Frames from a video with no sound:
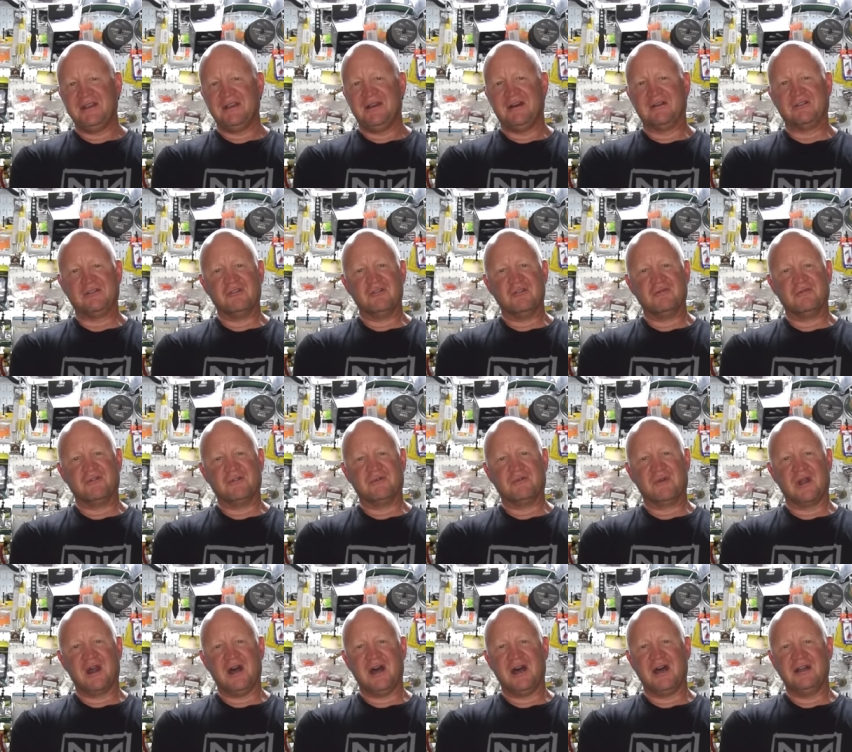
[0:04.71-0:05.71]
I'll go over
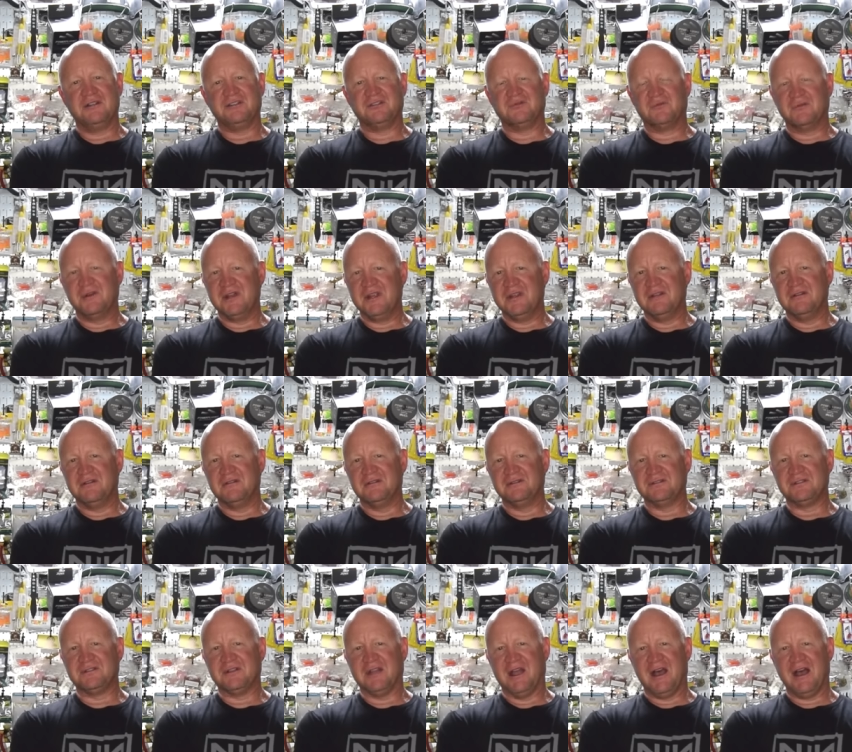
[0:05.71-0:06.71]
rods,
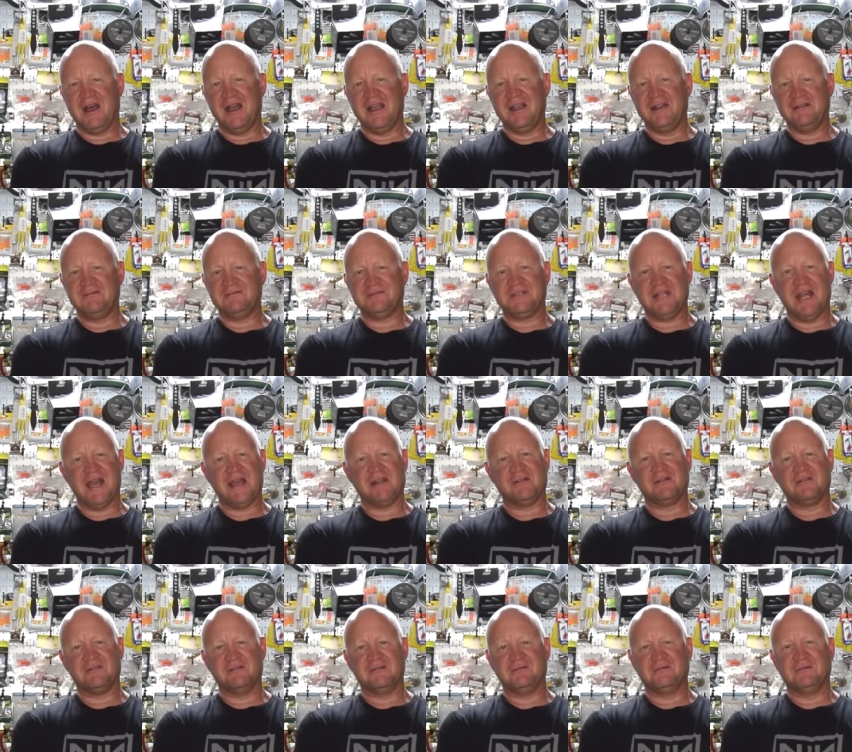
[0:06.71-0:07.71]
reels, line,
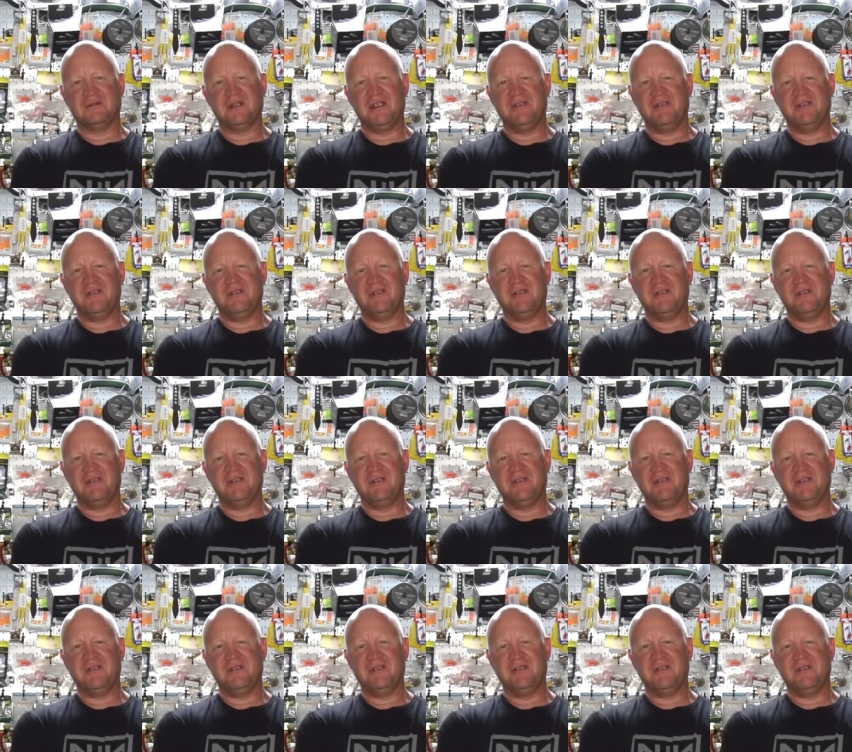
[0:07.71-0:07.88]
tackle,